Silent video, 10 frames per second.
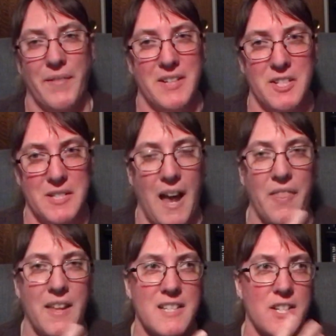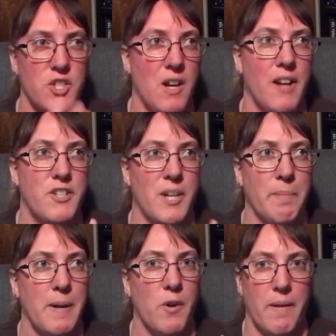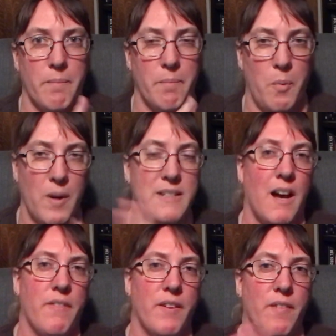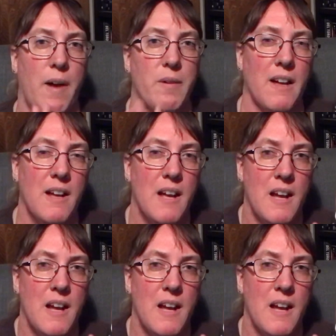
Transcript: And it's just, I think it's a jumping point off of, I want to